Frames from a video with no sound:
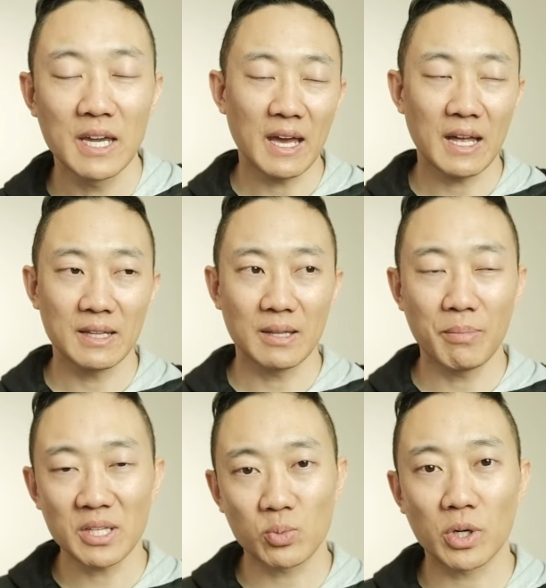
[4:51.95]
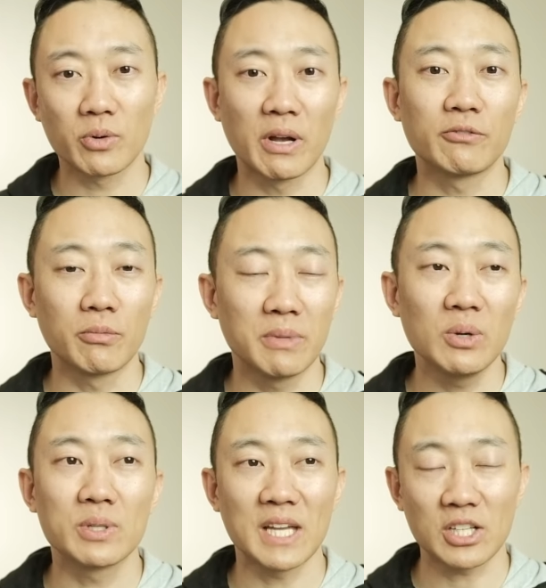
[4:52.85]
And the best workaround for me
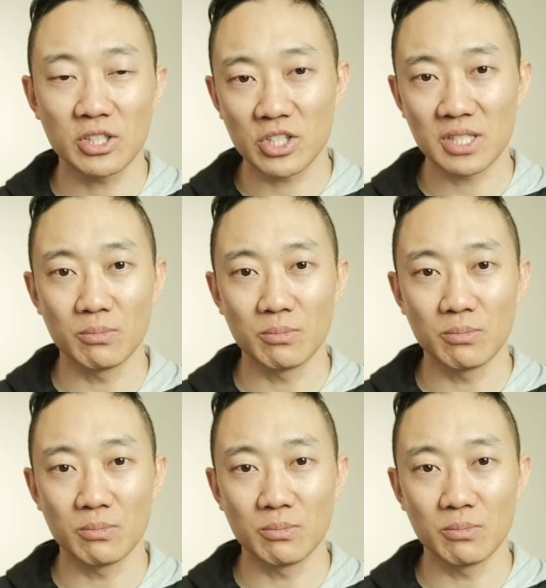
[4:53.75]
was actually just